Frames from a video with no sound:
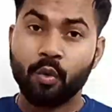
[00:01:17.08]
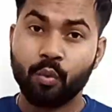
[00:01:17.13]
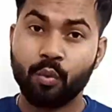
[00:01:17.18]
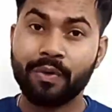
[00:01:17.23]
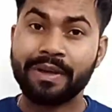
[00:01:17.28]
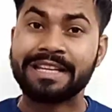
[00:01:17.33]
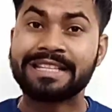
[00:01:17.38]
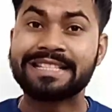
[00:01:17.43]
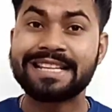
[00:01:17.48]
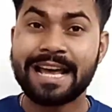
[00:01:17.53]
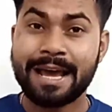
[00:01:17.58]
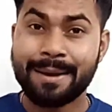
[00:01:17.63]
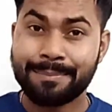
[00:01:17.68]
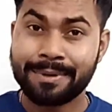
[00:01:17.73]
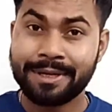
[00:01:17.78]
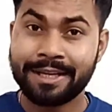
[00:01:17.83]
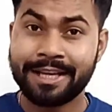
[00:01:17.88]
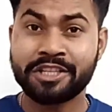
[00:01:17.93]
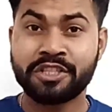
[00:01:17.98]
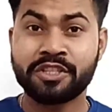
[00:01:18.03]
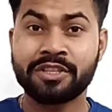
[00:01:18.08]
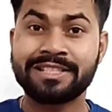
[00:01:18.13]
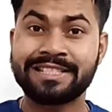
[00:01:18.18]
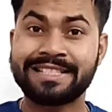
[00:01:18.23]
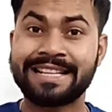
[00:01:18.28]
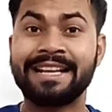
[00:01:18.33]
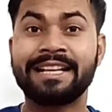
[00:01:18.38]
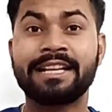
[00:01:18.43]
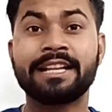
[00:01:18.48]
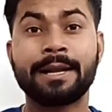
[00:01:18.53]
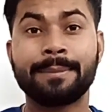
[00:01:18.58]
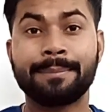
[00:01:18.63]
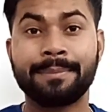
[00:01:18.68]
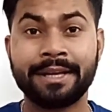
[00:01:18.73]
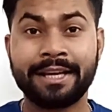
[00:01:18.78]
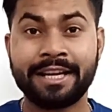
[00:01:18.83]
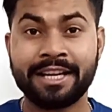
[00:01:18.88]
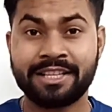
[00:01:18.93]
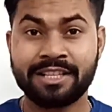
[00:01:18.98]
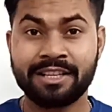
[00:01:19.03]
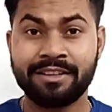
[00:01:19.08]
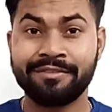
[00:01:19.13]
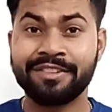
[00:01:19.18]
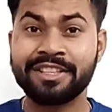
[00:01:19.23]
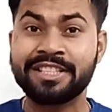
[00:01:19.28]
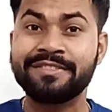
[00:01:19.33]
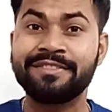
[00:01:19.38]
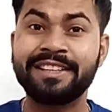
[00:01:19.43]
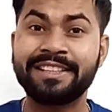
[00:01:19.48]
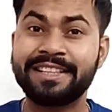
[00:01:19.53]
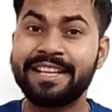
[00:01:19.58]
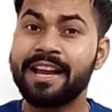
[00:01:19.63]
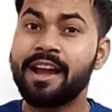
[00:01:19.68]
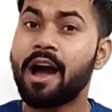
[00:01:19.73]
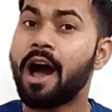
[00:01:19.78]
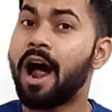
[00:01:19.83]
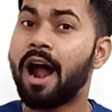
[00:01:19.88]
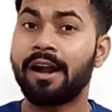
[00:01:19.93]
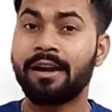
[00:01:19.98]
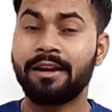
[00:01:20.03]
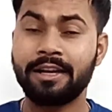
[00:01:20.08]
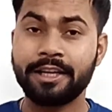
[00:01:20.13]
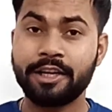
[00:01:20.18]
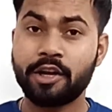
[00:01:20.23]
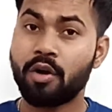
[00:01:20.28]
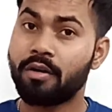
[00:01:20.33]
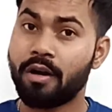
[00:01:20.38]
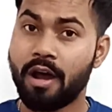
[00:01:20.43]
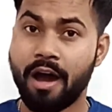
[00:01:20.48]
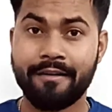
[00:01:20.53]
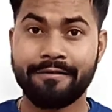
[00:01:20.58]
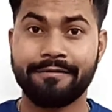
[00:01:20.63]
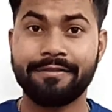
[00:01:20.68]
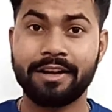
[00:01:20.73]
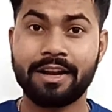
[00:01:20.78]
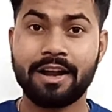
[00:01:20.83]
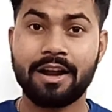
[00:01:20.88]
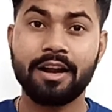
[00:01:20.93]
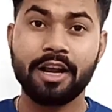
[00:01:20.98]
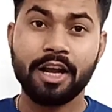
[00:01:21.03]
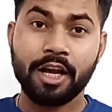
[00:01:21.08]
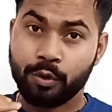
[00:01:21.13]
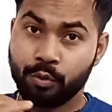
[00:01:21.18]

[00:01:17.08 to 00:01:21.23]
visa application center application, which will take hardly your half an hour.